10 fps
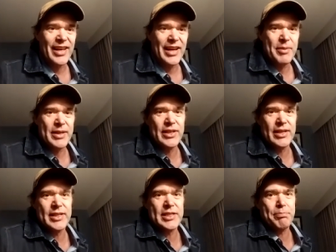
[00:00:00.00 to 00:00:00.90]
yeah. like I mean,
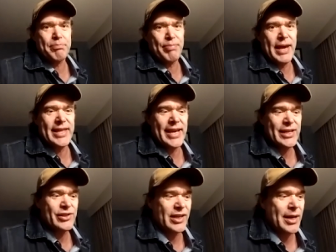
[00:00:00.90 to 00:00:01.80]
just pay the
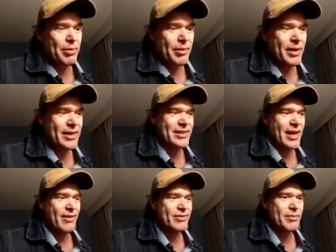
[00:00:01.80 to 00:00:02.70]
extra couple of bucks
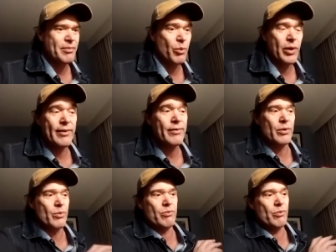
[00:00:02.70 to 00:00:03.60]
to have some
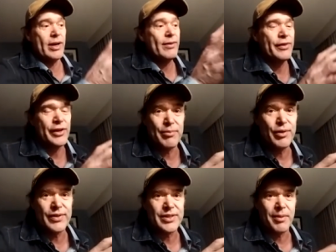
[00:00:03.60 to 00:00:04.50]
whatever whatever your
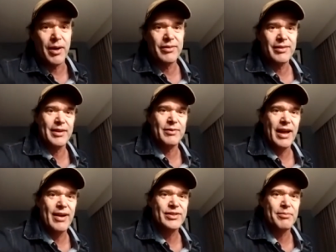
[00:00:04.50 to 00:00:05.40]
movie's about. Like
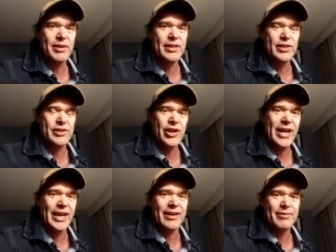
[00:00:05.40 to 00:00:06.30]
have somebody just
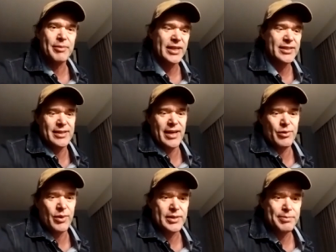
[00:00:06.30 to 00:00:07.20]
check it because
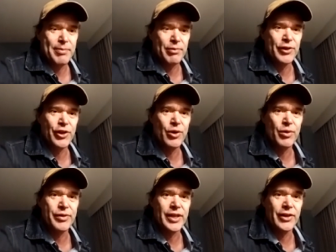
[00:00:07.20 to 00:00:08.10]
otherwise, people in the
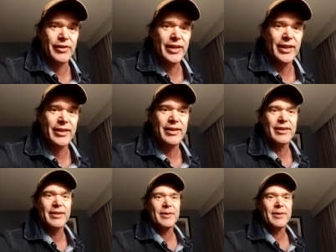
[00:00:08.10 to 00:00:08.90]
know will think you're an idiot.